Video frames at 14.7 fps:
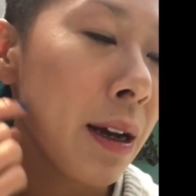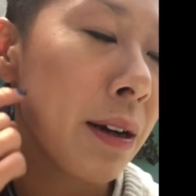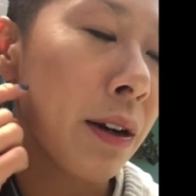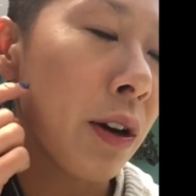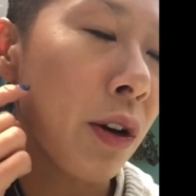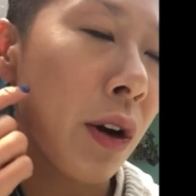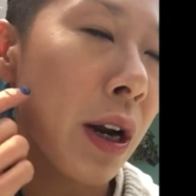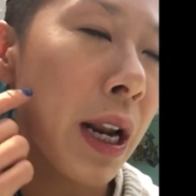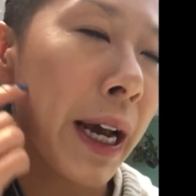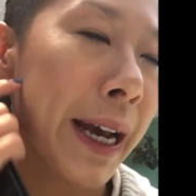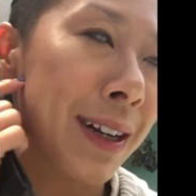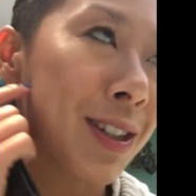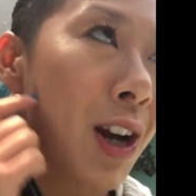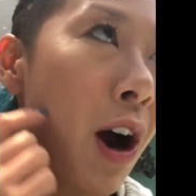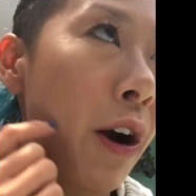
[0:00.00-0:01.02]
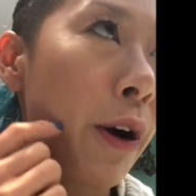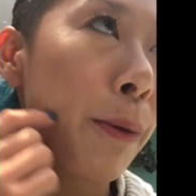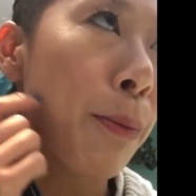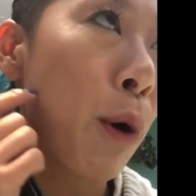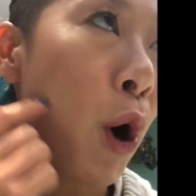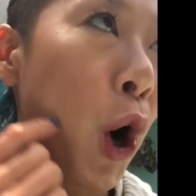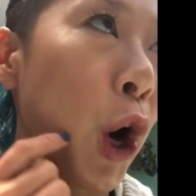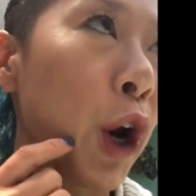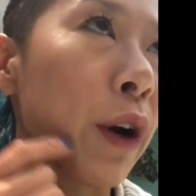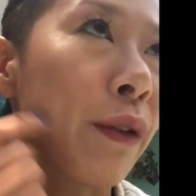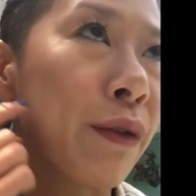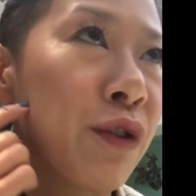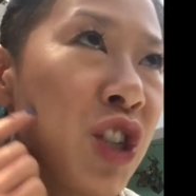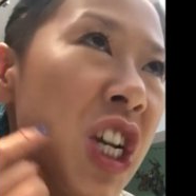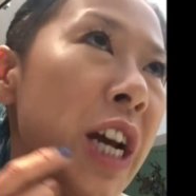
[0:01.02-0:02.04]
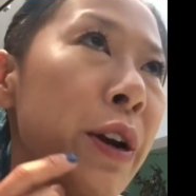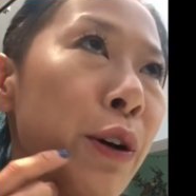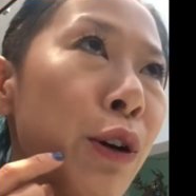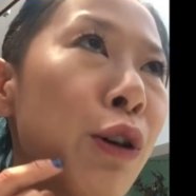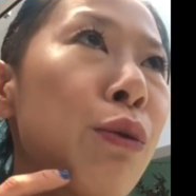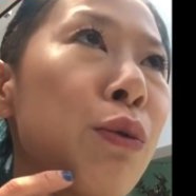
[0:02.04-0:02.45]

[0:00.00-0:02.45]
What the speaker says: no, like a darker part of shadow,